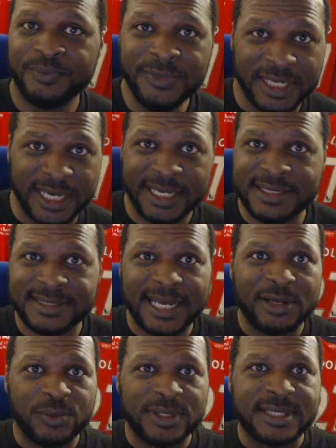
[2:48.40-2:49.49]
Yeah, his
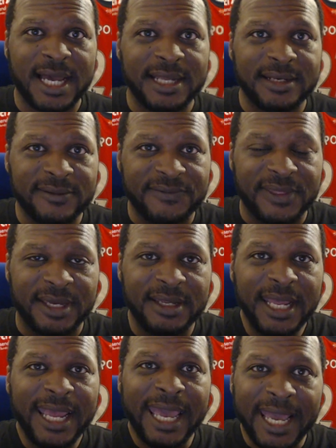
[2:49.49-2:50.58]
dad was kind of the
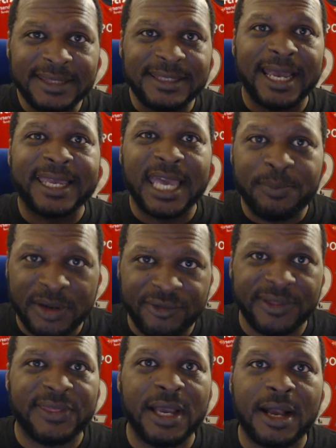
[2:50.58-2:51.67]
head that kept
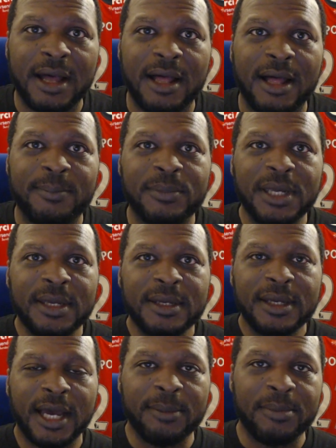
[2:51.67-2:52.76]
everything calm
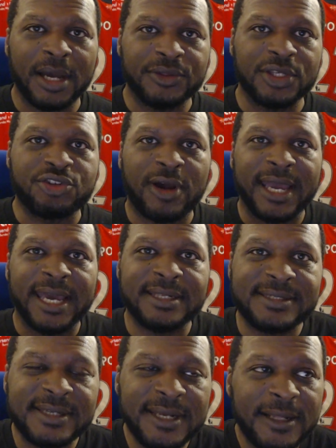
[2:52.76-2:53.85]
among the
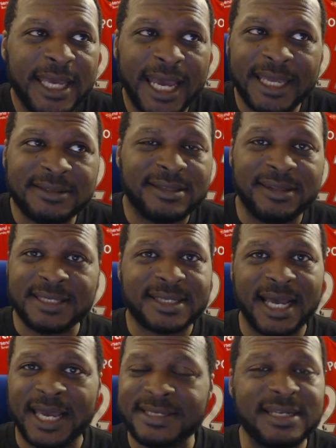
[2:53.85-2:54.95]
triads. And this
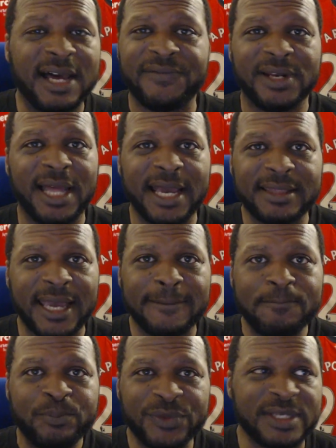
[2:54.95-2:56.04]
guy is nothing like that.
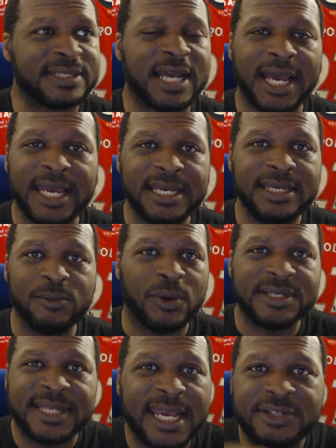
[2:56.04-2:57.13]
This guy
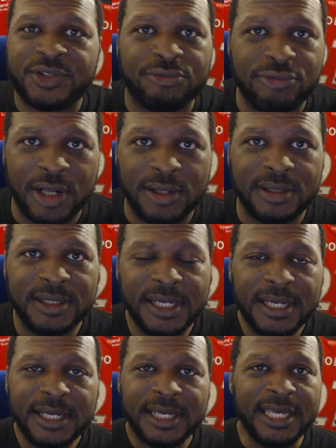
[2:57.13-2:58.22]
wants heads to roll.
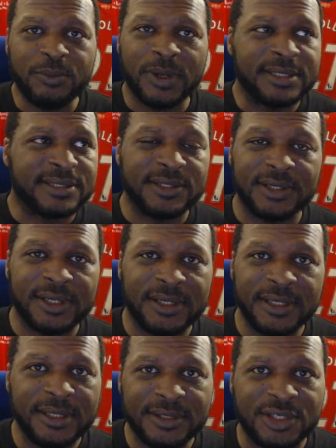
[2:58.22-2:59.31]
He wants to
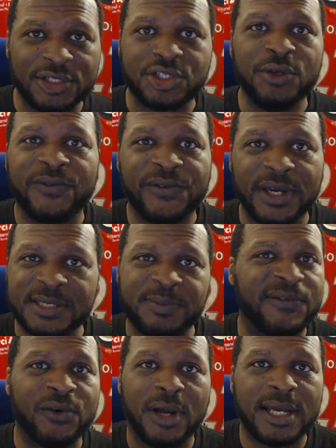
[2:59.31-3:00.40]
shoot first
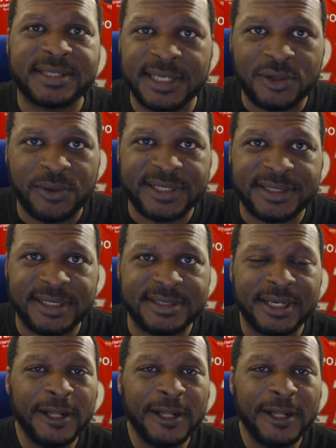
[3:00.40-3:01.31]
before asking questions.